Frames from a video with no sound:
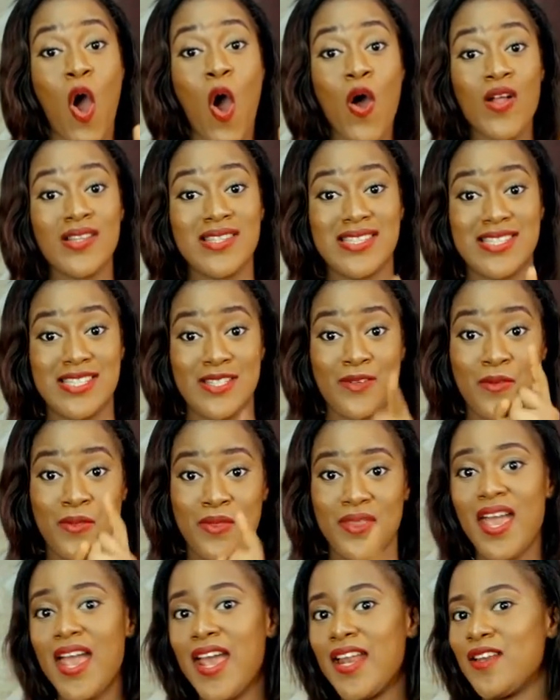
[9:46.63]
Until
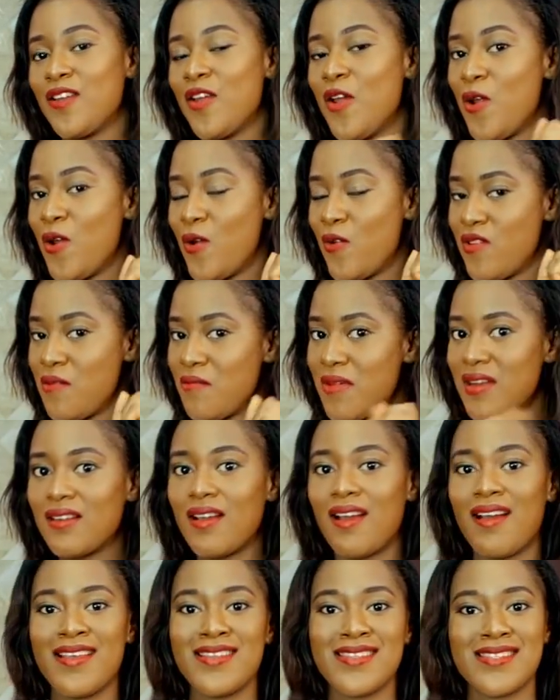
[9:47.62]
then, remain
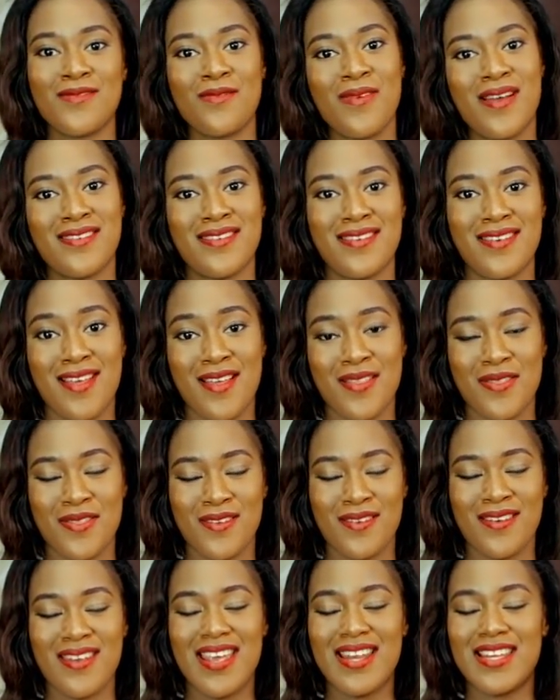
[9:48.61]
kind to one
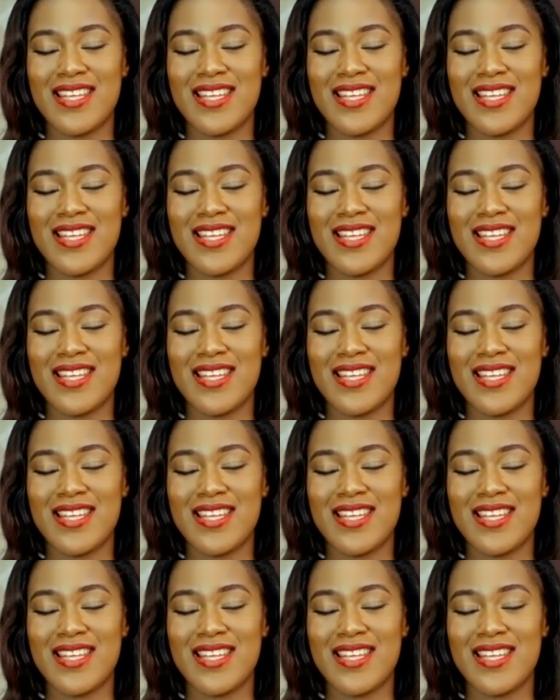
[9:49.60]
another